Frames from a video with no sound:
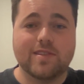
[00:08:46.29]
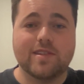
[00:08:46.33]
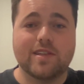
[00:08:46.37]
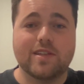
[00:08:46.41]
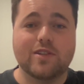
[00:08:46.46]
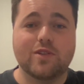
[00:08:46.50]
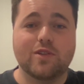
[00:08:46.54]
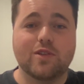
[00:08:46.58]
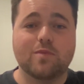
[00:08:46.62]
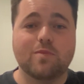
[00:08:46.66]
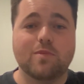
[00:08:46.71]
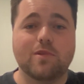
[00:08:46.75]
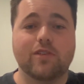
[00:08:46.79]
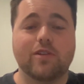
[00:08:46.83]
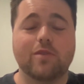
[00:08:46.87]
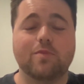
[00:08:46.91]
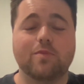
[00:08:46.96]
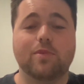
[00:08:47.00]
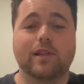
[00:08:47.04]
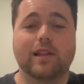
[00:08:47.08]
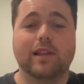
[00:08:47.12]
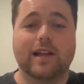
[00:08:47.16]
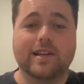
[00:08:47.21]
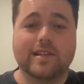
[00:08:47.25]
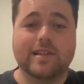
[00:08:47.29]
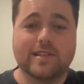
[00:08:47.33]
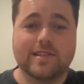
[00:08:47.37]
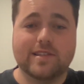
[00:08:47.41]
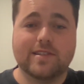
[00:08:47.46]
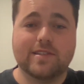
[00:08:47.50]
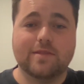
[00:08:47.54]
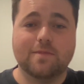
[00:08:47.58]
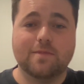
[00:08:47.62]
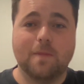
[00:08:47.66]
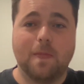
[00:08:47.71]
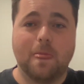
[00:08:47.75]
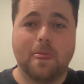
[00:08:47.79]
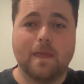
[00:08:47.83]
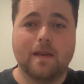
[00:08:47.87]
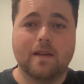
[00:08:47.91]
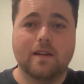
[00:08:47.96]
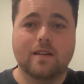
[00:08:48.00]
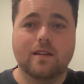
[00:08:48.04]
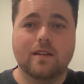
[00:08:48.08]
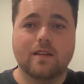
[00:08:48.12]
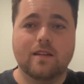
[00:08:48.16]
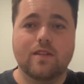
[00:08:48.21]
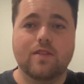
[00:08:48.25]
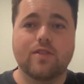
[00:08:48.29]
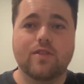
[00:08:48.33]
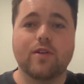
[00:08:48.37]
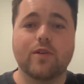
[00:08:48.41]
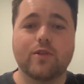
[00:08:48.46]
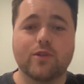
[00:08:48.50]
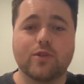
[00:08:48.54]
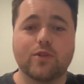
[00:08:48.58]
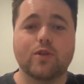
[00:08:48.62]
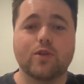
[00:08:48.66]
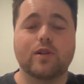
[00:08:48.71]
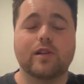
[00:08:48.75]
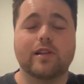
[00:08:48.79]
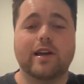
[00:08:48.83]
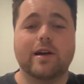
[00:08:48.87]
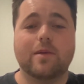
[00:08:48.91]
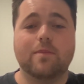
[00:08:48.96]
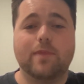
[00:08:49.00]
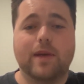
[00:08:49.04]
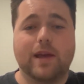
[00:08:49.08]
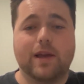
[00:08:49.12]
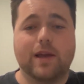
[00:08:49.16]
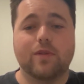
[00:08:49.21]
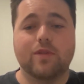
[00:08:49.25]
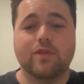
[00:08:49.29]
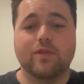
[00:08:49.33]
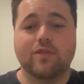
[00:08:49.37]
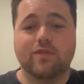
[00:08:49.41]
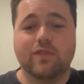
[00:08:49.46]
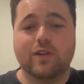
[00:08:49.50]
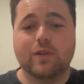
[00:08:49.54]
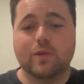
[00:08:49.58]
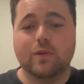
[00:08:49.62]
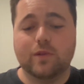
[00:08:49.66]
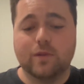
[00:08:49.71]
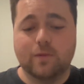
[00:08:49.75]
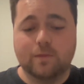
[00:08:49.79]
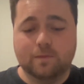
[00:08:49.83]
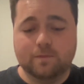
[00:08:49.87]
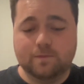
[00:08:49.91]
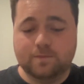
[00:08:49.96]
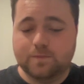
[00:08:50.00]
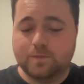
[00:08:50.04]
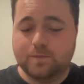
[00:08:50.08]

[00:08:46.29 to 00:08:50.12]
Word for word: then you can be replaced, though you're not allowed back on the field.